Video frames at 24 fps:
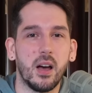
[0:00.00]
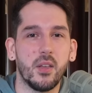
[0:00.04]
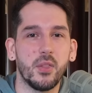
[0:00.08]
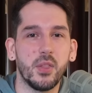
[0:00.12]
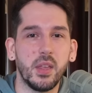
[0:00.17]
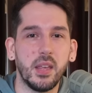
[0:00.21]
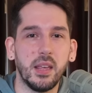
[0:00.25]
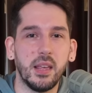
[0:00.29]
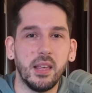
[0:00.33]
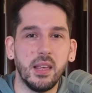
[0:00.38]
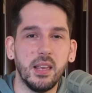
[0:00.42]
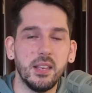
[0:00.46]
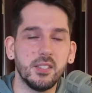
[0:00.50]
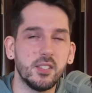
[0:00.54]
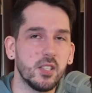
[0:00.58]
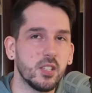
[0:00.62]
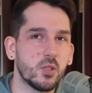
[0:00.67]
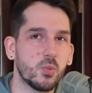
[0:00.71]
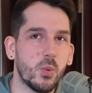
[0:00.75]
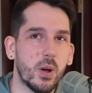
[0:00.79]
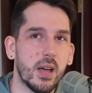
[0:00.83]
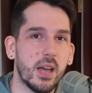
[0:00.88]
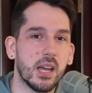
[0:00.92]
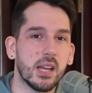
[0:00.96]
The
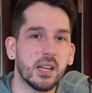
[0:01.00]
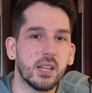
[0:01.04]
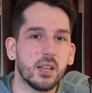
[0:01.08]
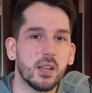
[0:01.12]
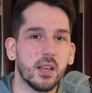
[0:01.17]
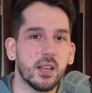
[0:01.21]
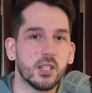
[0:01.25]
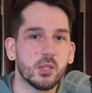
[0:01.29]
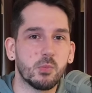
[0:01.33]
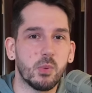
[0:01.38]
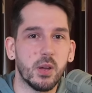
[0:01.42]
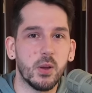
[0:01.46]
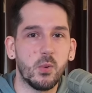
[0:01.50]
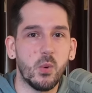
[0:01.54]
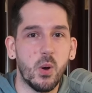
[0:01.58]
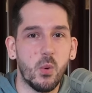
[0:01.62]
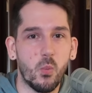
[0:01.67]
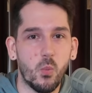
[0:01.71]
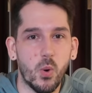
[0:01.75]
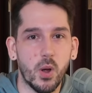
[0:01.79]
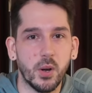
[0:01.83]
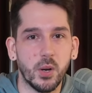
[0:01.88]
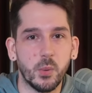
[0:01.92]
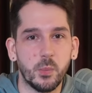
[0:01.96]
easiest way I can explain
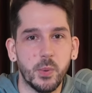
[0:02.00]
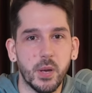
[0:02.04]
what Wonder